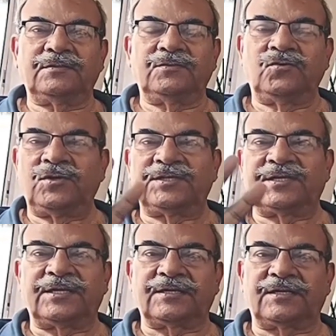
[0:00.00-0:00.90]
No
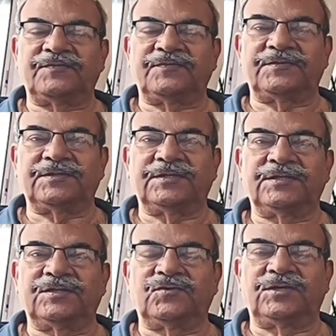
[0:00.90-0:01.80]
other aircraft
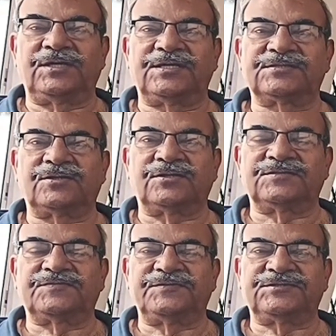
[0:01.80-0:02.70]
in the world has got
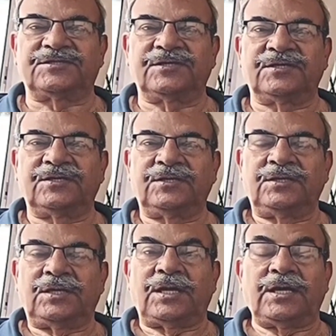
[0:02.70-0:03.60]
this feature.
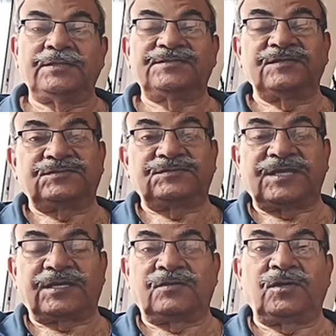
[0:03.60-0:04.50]

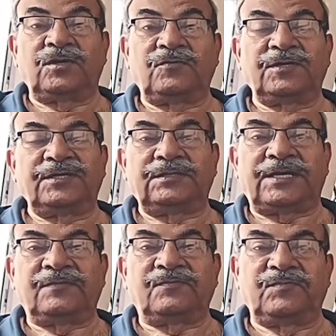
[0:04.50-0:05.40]
Second World War
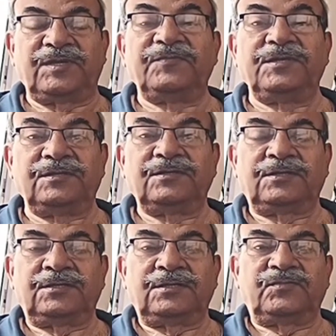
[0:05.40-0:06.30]
time maybe,
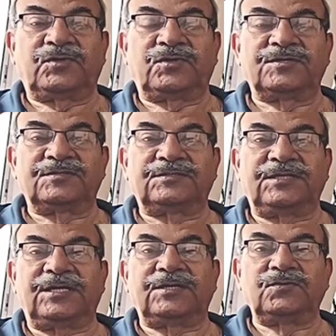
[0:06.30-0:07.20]
because
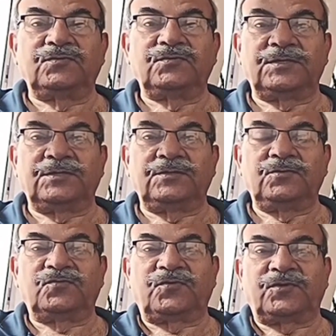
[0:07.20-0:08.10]
they had to
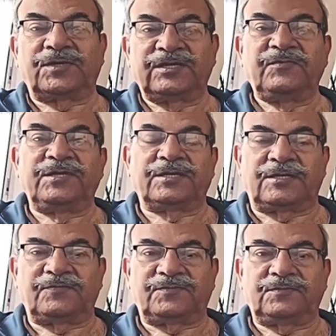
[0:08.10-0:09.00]
look for enemy
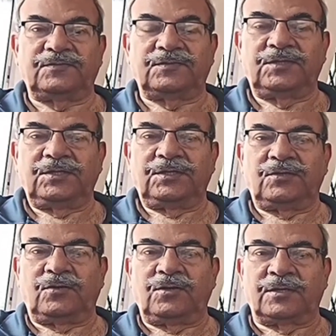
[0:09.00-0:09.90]
aircraft
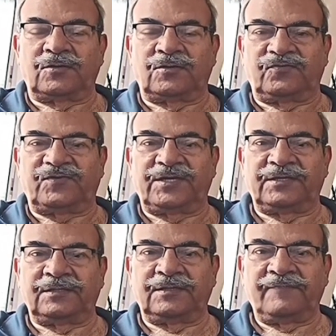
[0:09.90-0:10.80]
all around
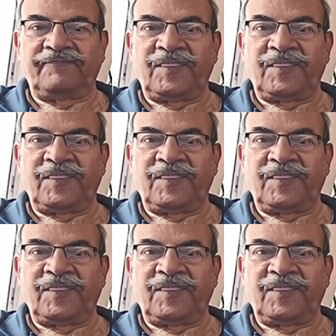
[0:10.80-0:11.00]
firing.